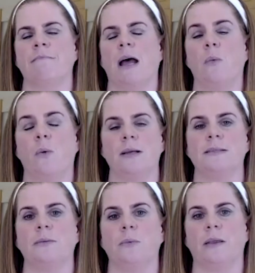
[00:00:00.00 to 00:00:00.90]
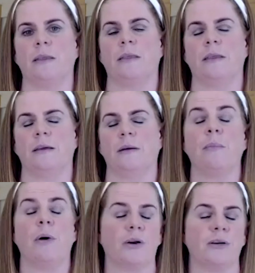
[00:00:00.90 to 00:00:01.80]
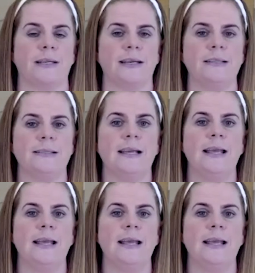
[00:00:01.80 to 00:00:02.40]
I was with the modern dance